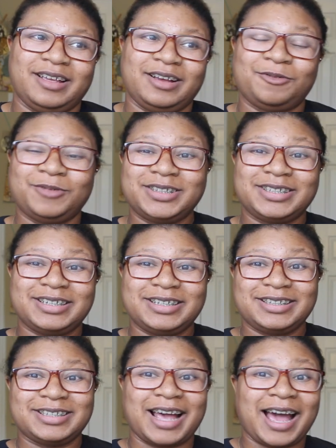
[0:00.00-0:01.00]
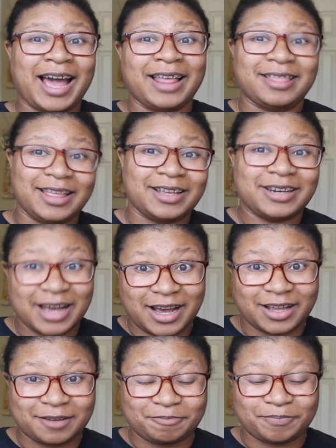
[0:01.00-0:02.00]
Coincidence? I think
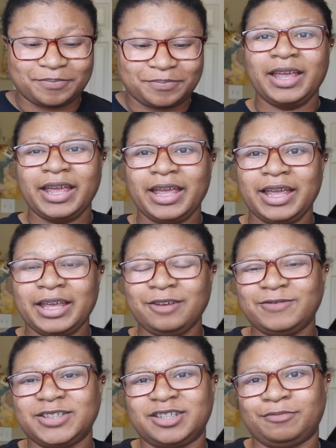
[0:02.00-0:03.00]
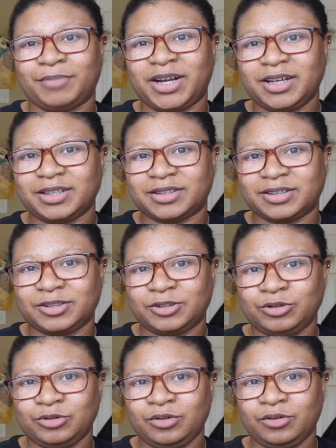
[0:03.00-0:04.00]
not. In response
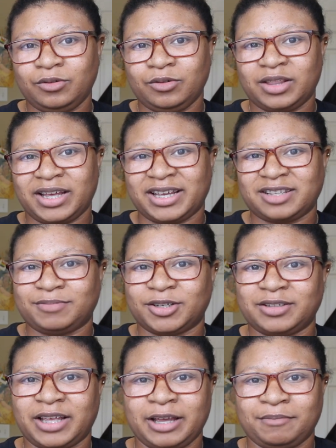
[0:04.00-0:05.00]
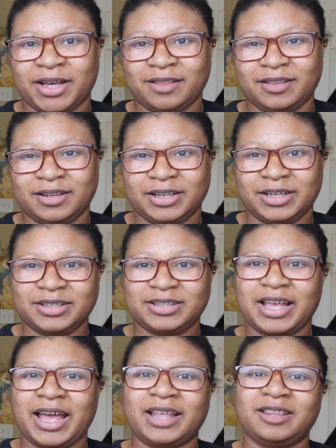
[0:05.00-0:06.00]
to the expose about the list
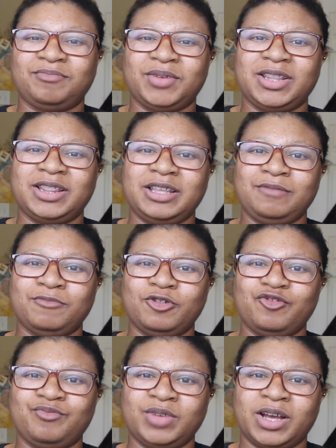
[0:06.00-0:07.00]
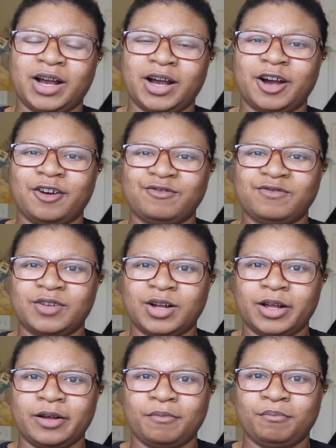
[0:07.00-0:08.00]
has been the movement of
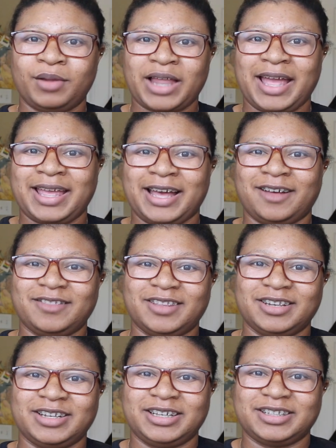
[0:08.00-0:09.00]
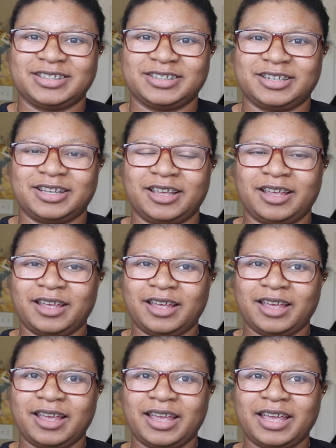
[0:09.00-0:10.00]
black out the list
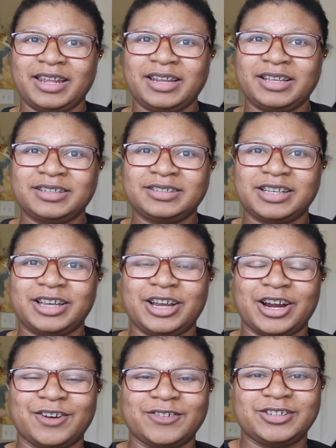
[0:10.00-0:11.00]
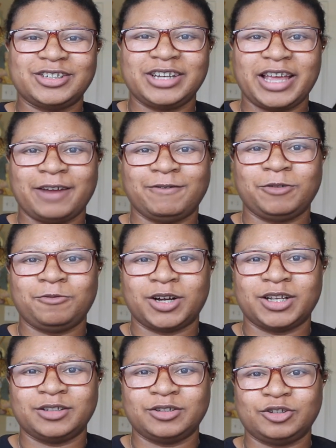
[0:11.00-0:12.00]
it is encouraging
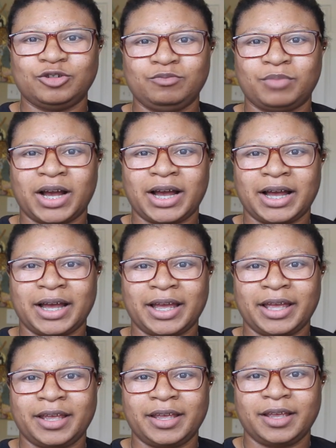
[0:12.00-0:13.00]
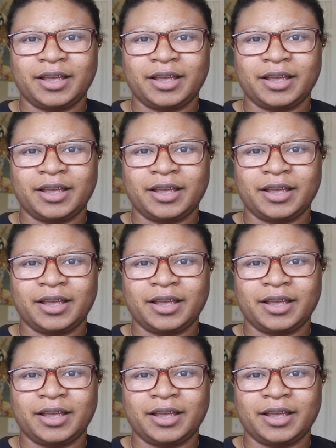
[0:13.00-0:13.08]
everyone to buy